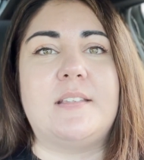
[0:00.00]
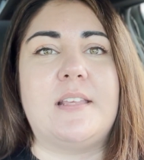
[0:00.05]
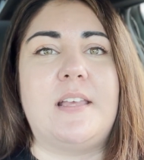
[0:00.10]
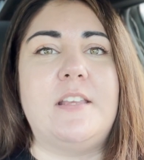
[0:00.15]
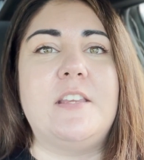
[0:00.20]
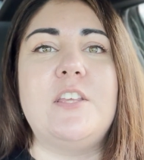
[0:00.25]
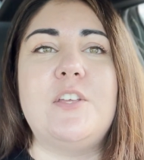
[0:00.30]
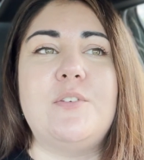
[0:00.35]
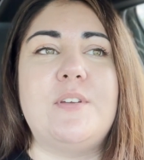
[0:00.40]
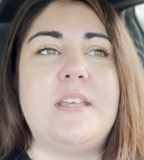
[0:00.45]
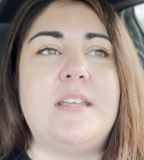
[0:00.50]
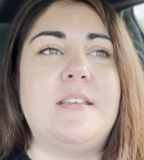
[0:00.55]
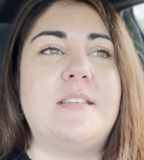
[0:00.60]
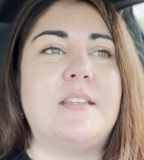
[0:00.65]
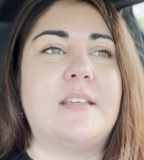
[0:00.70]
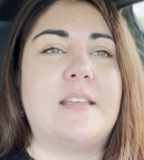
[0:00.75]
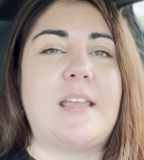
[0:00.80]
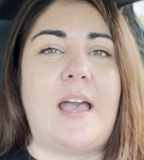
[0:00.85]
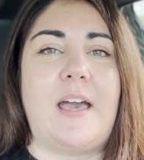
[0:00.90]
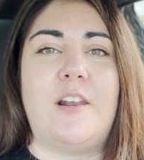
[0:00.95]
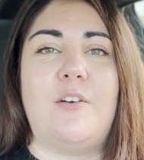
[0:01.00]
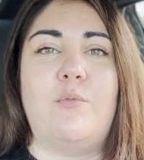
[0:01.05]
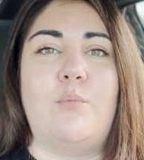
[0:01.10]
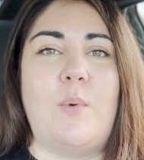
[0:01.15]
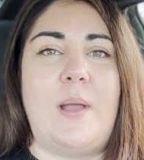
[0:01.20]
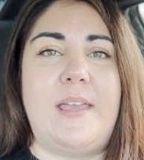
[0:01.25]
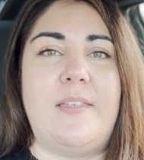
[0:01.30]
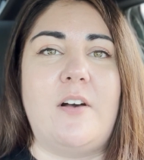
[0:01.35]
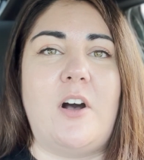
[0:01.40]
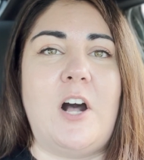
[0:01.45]
and you need to kind of
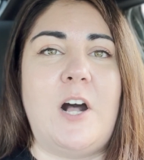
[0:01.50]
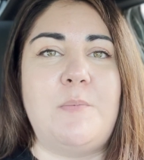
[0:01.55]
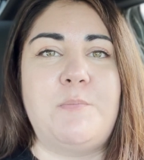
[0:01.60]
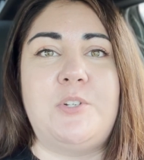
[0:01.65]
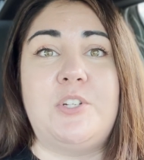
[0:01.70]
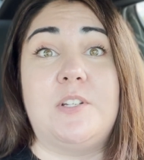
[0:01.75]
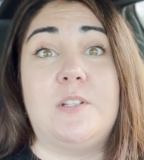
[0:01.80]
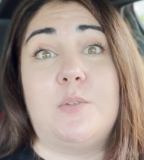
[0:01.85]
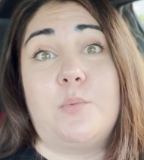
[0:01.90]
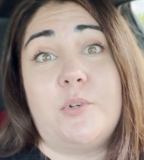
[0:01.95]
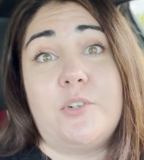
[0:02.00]
weigh the options.